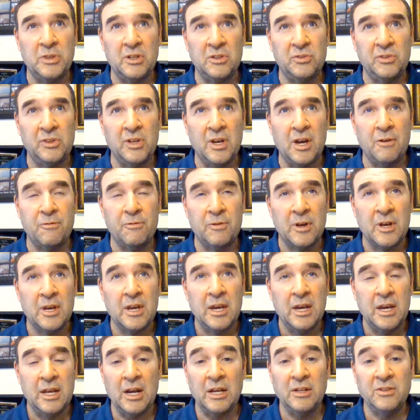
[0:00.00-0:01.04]
with this stuff.
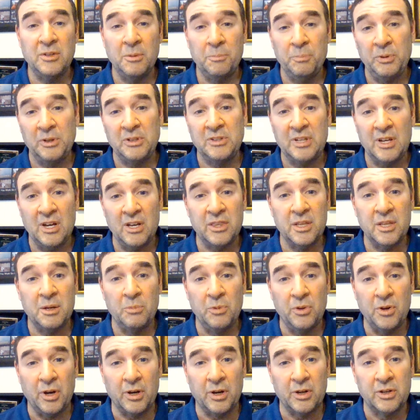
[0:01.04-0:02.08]
And I simply tell
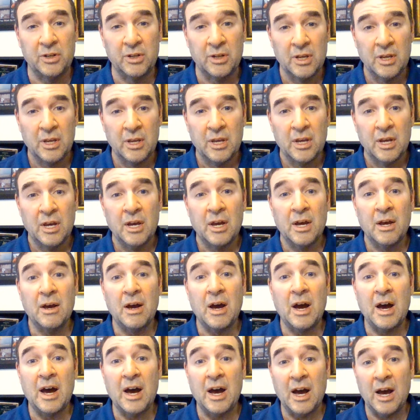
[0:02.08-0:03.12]
them, look,
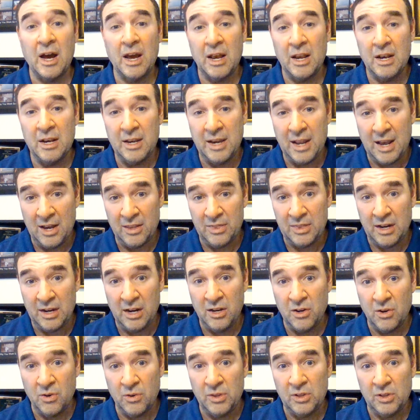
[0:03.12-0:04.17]
now that
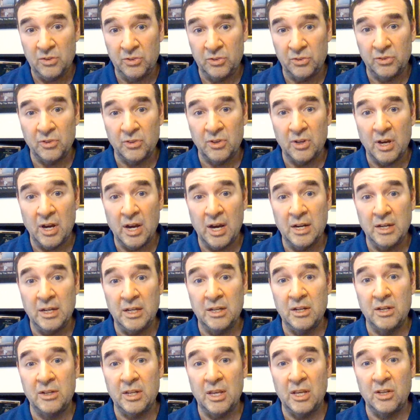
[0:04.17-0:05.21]
I know this, I
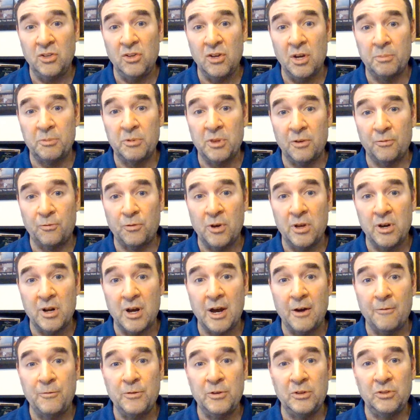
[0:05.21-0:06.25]
need to take you up to the front
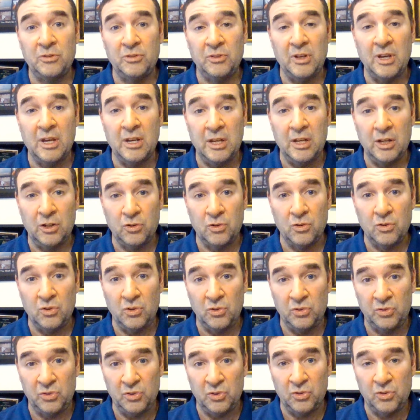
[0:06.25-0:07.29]
office and
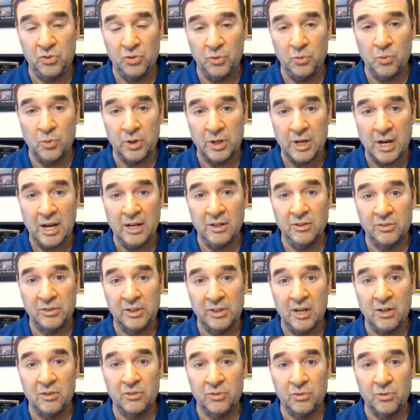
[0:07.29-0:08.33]
introduce you to a
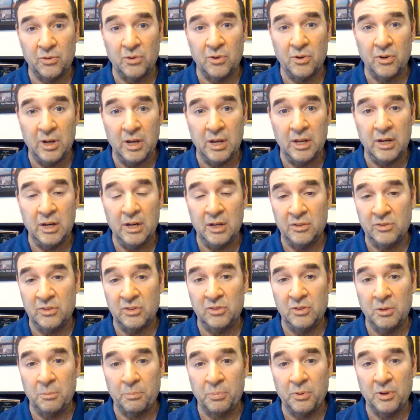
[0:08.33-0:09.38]
guidance counselor and an
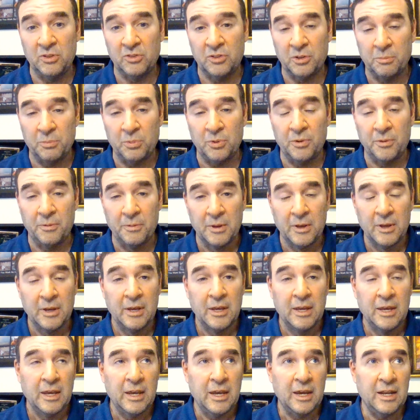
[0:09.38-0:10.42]
assistant principal
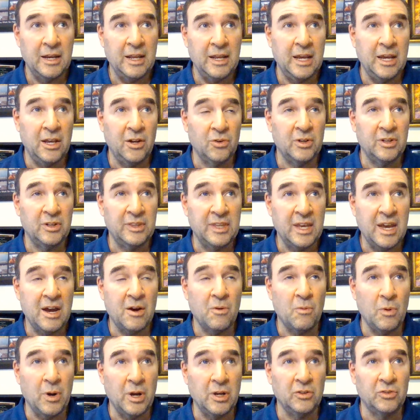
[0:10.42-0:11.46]
and handle it
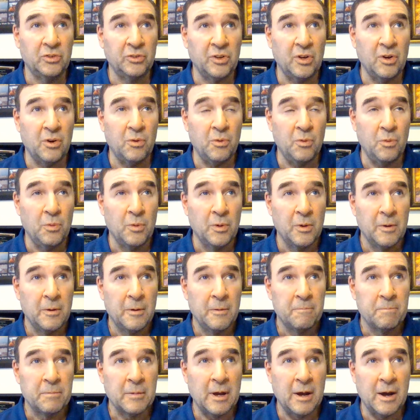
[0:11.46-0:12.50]
that way. So
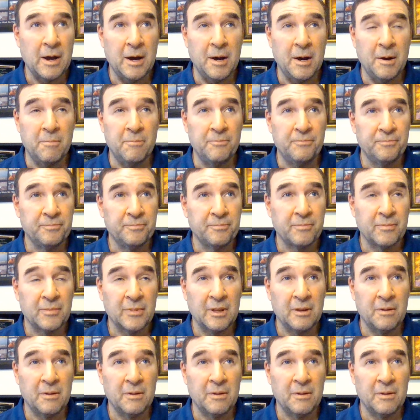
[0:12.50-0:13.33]
um,